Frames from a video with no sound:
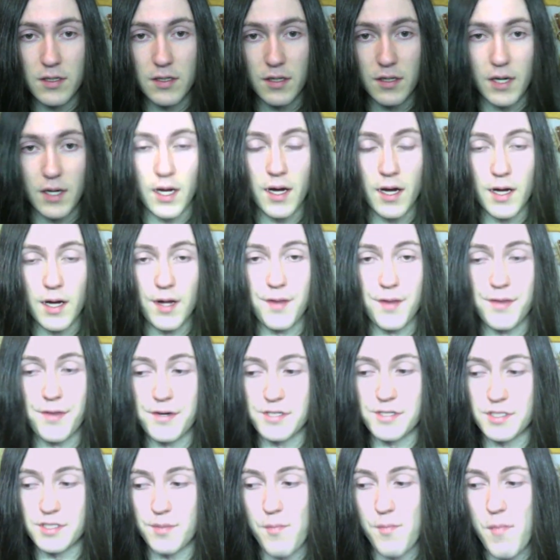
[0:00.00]
There's
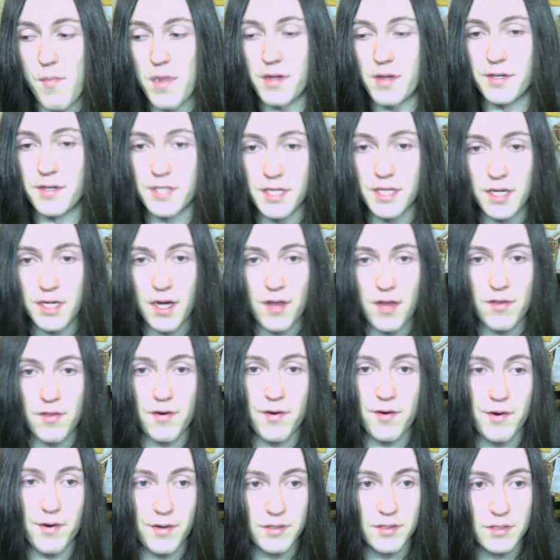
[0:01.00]
a million
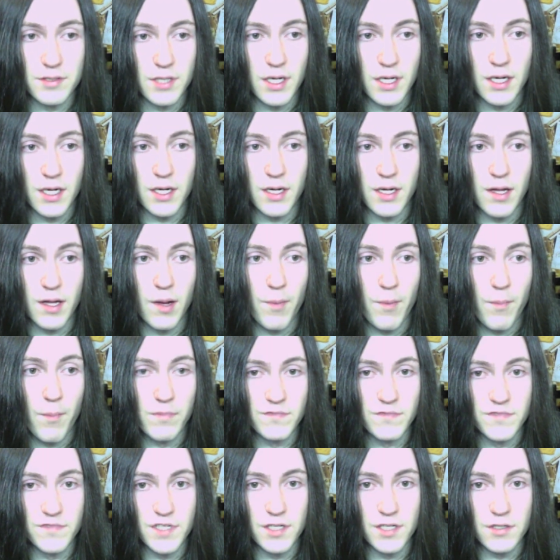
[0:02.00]
other
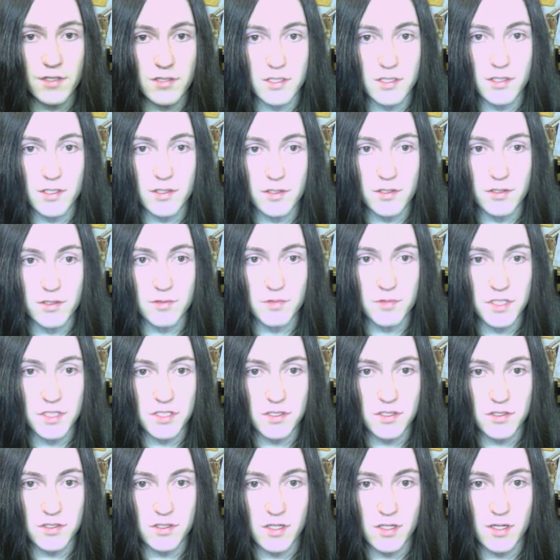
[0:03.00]
videos that you could do
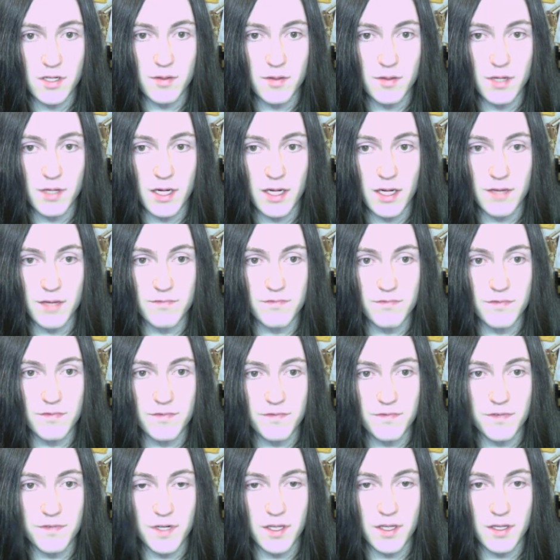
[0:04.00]
research on. I
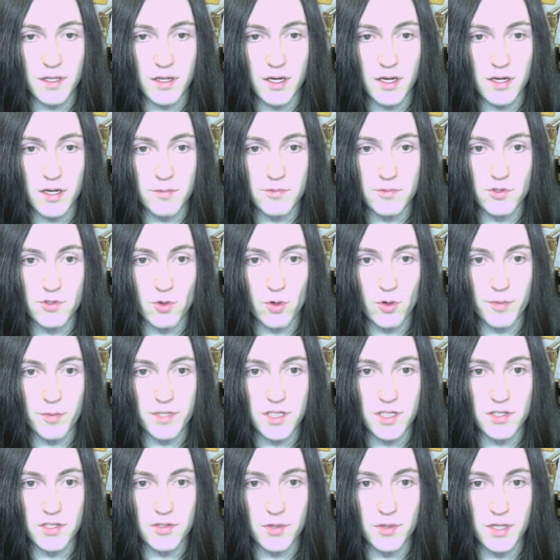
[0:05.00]
fucking got absorbed
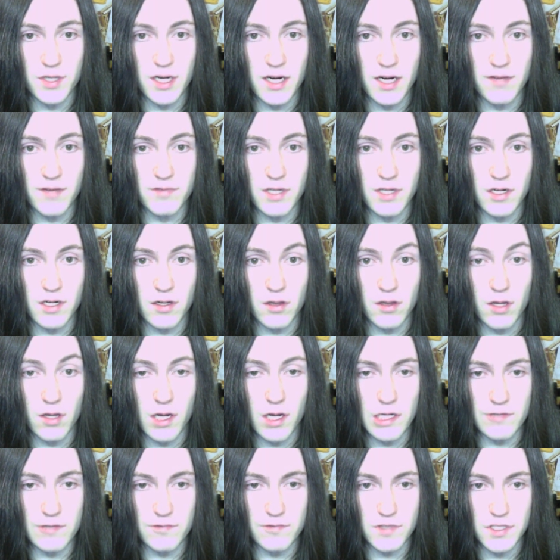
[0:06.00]
into it, and I've done a lot
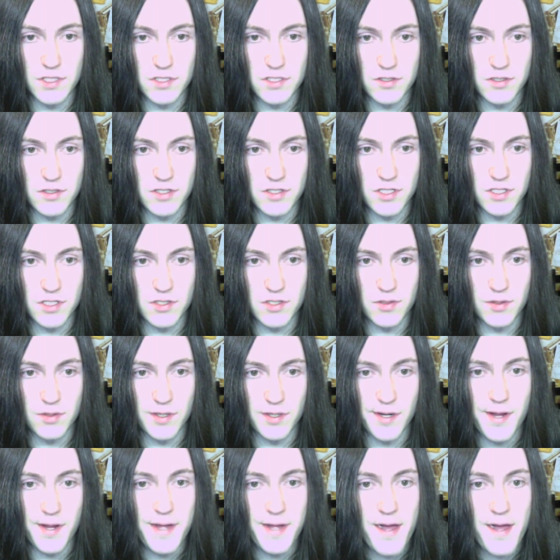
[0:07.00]
of research into it.